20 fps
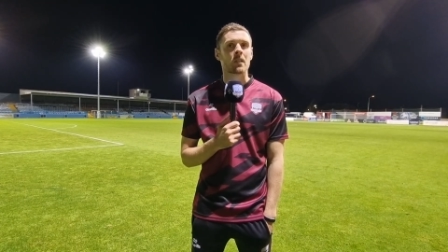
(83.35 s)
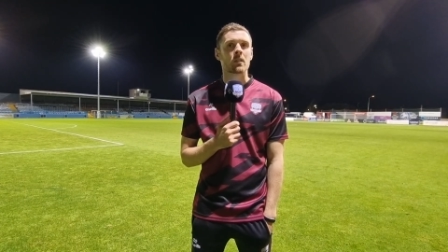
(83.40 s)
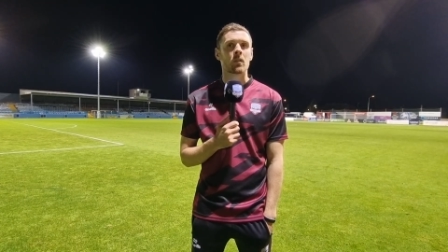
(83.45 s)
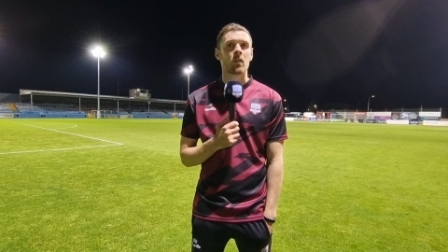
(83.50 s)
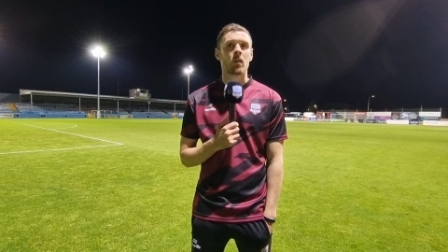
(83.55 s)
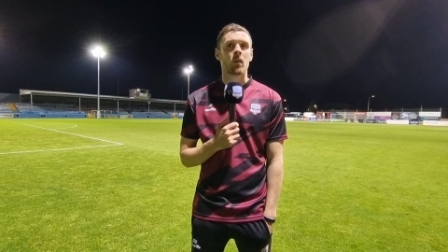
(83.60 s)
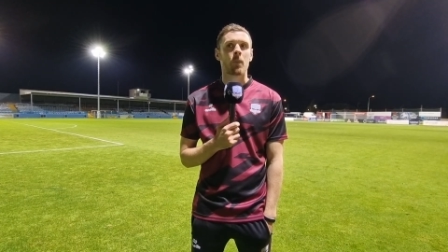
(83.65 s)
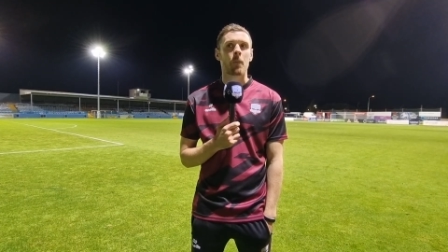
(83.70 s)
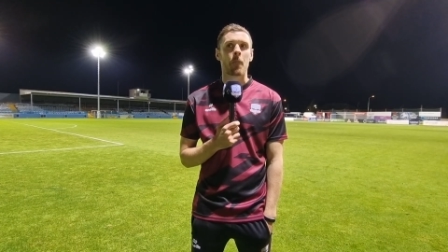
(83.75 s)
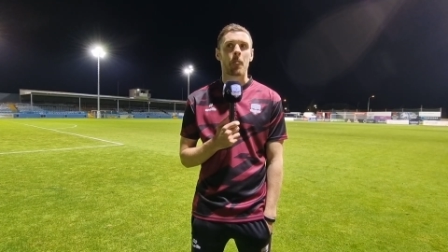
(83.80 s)

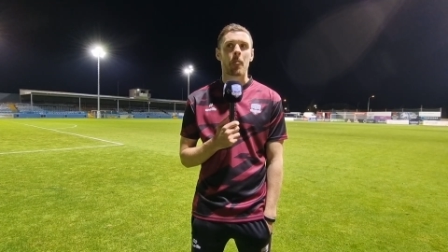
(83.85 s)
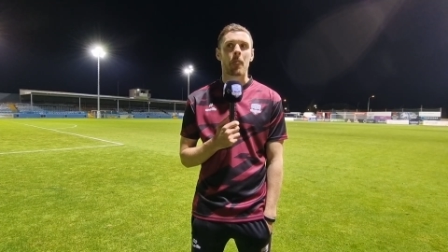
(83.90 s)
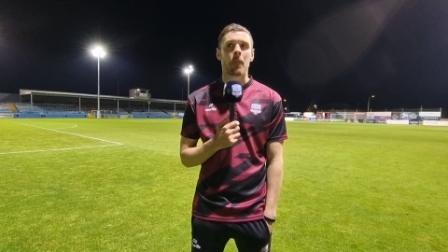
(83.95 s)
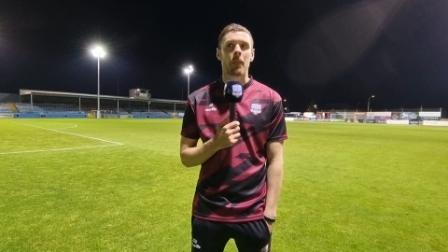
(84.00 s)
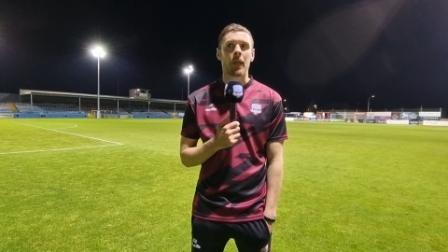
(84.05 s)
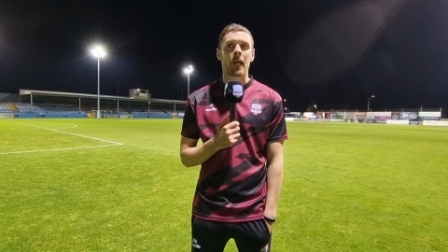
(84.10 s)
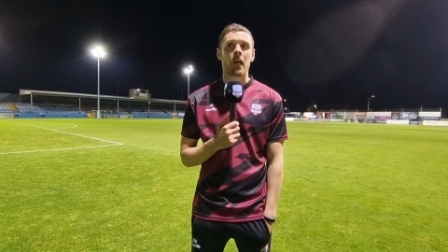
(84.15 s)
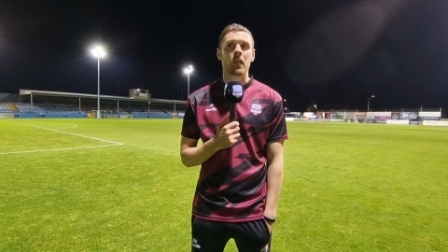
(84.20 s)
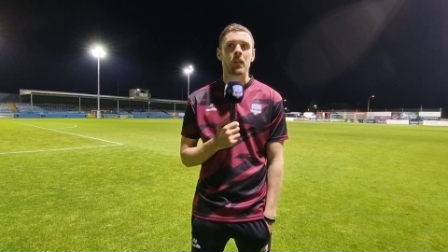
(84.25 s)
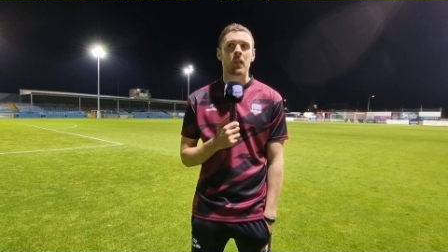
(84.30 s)
So
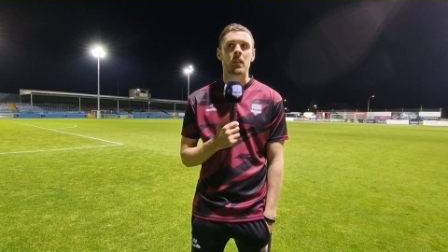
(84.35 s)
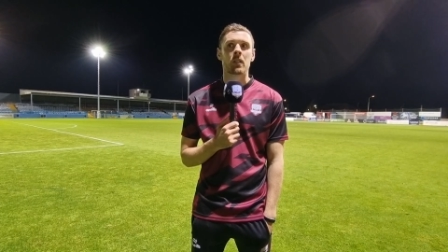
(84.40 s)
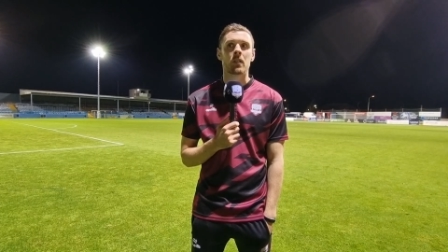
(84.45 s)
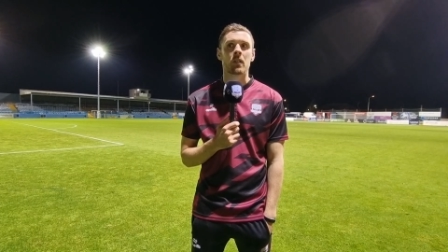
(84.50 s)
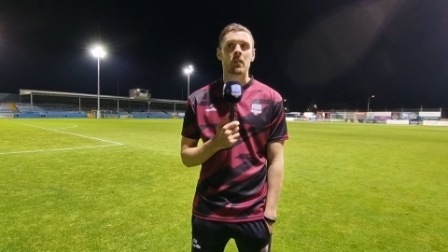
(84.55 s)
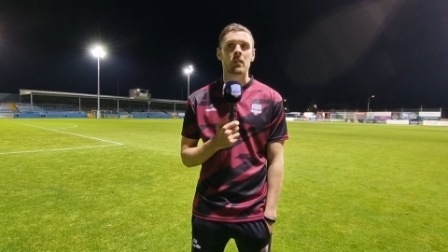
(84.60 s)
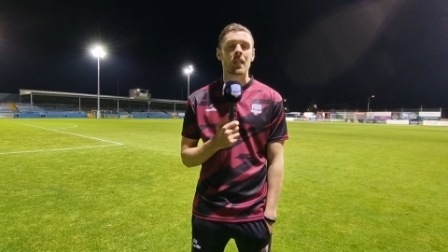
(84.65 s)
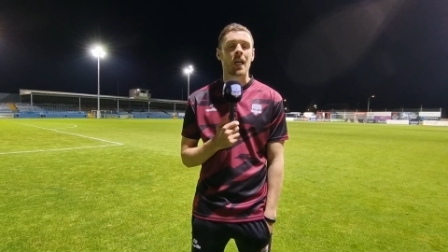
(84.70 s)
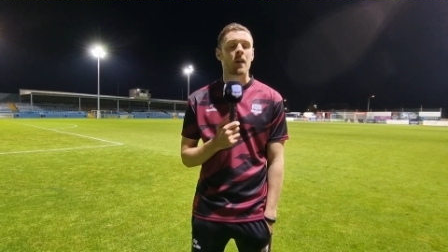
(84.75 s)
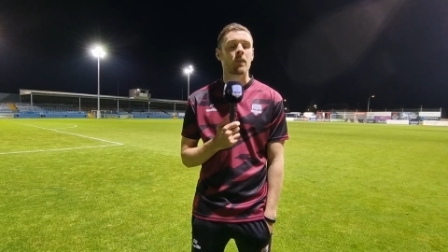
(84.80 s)
yeah, I think
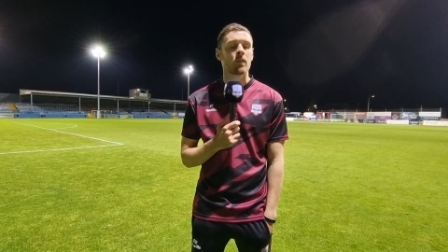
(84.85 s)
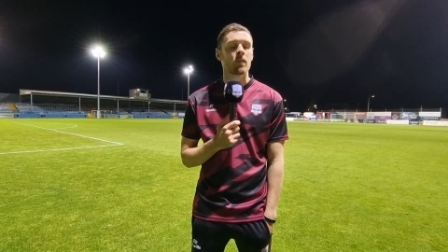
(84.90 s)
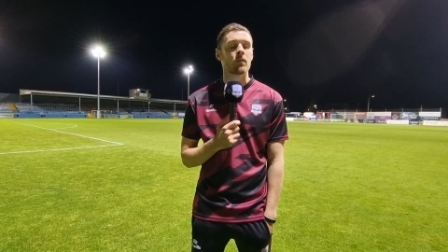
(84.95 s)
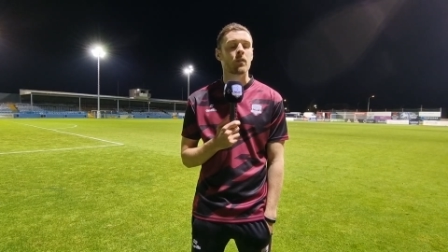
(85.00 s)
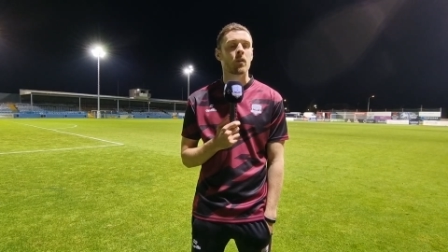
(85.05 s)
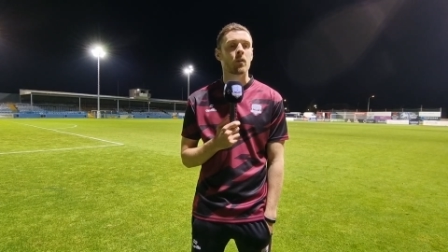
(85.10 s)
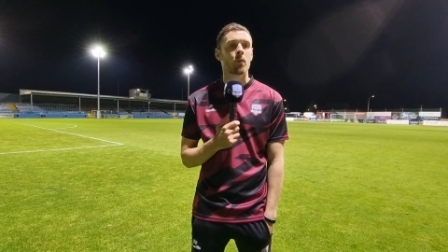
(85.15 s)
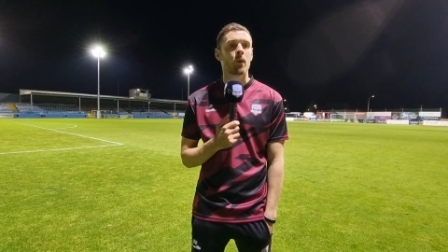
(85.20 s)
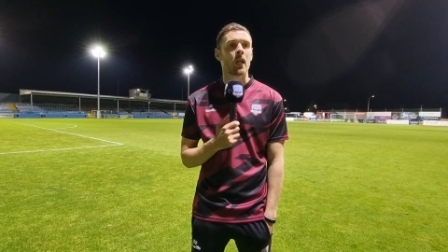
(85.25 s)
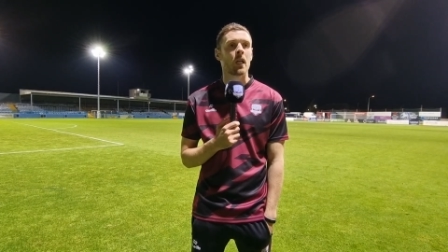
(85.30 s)
the staff have
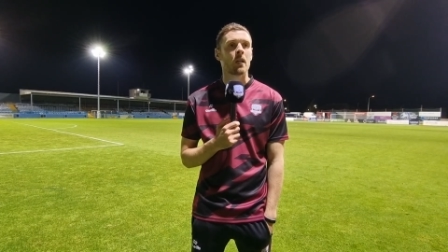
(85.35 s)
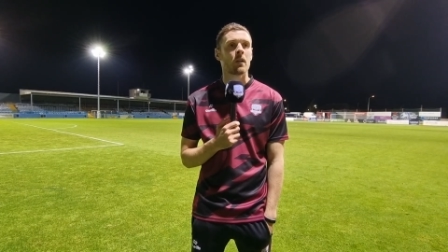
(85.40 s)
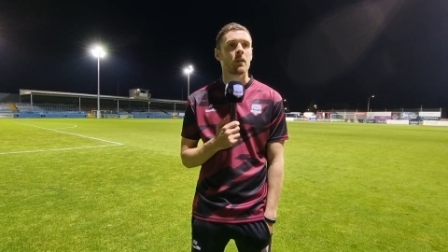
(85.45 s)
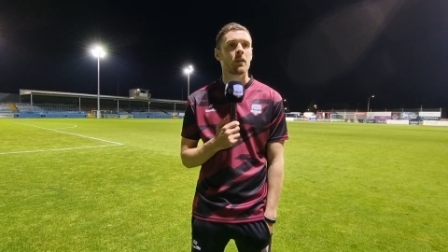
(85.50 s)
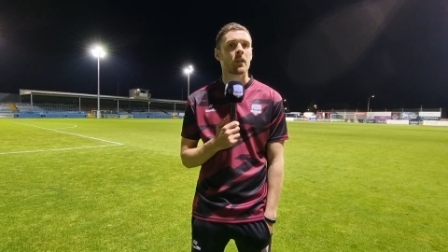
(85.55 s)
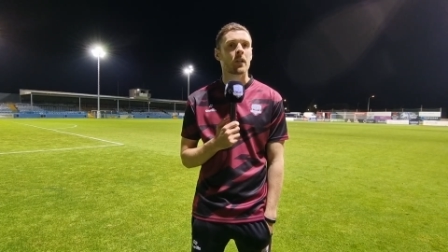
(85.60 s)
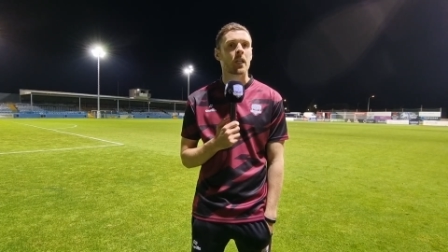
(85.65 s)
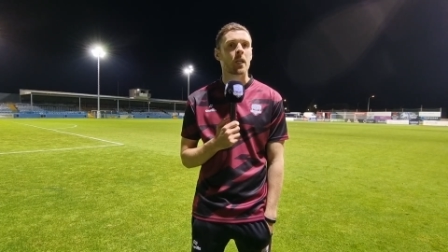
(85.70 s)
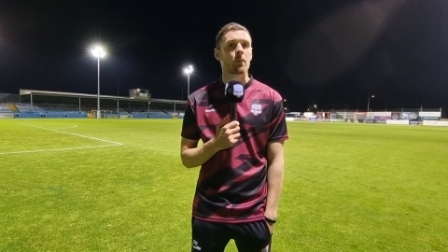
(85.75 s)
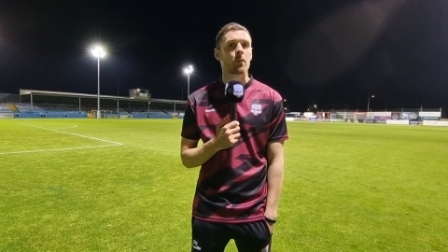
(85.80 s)
done well
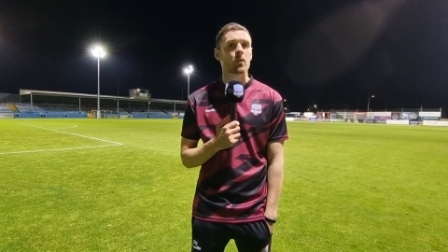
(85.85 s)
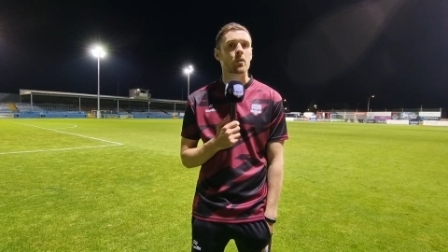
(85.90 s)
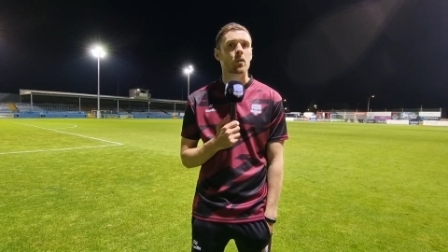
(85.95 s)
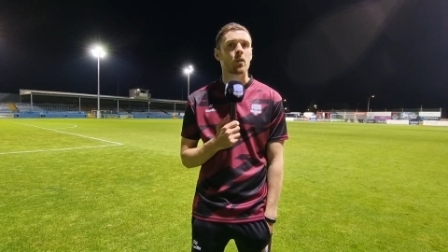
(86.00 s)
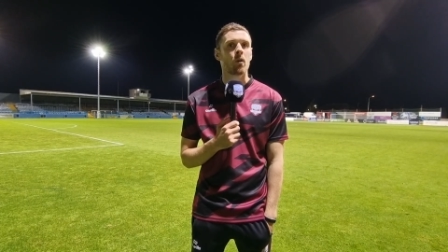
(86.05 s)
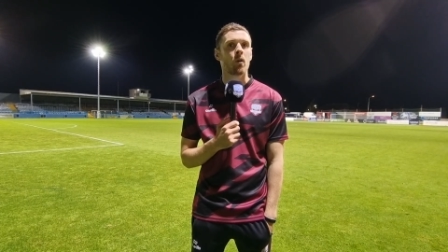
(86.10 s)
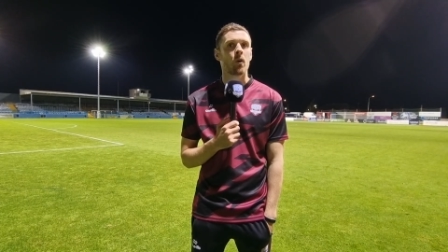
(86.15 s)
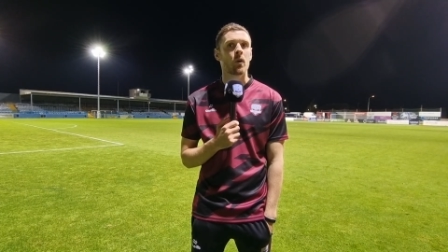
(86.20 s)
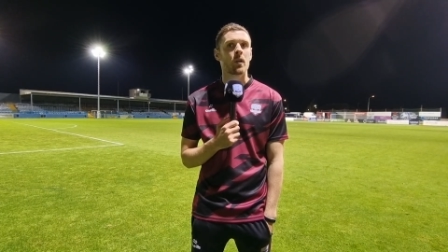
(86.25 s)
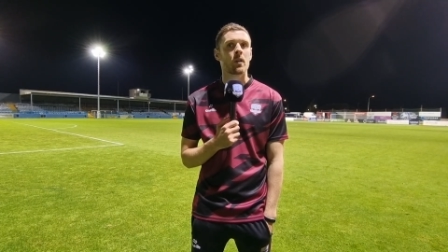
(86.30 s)
to keep us
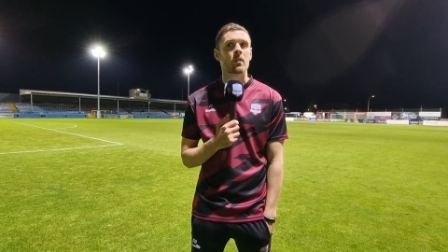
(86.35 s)
going,